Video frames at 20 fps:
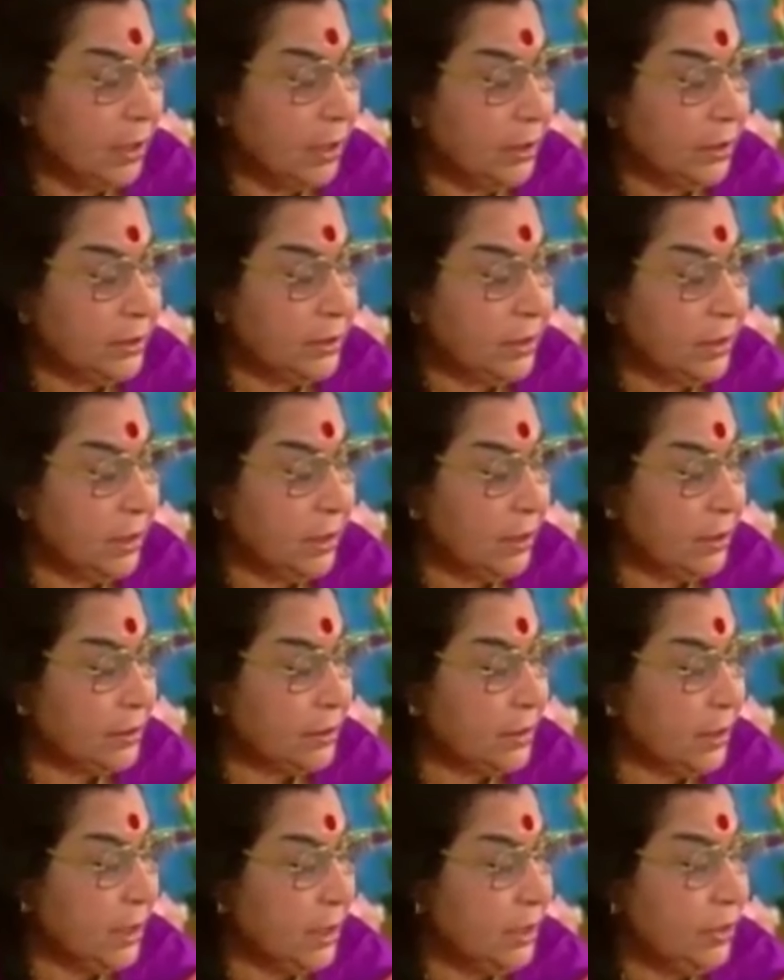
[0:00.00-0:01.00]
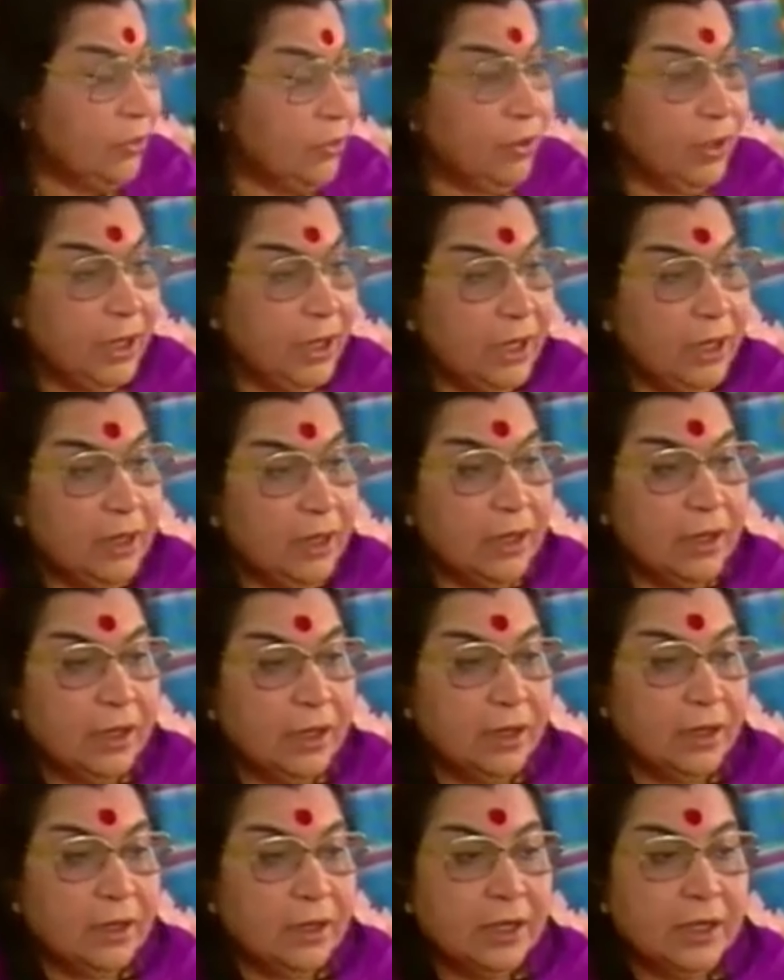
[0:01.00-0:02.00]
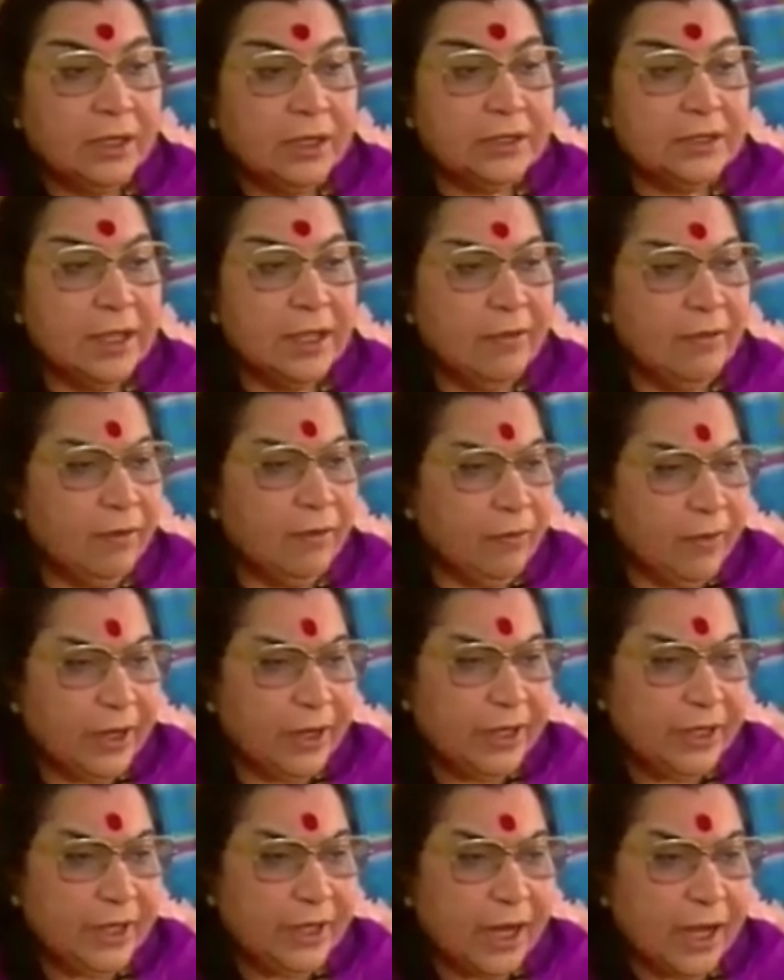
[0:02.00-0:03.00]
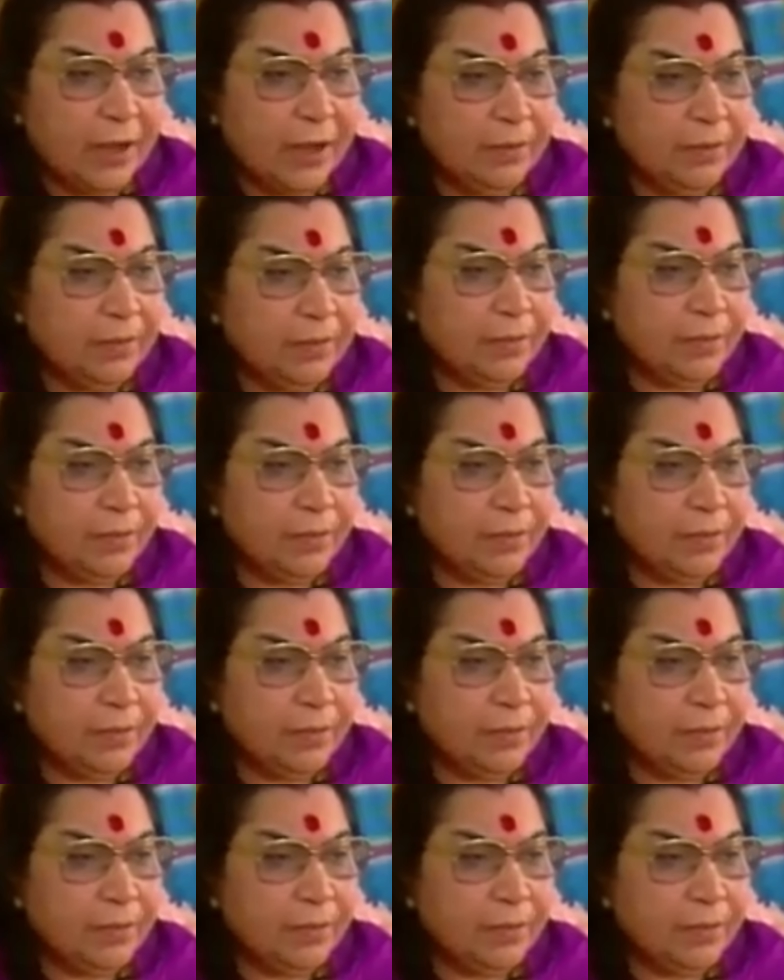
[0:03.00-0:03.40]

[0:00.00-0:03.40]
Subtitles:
Sahajayogi is never worried type.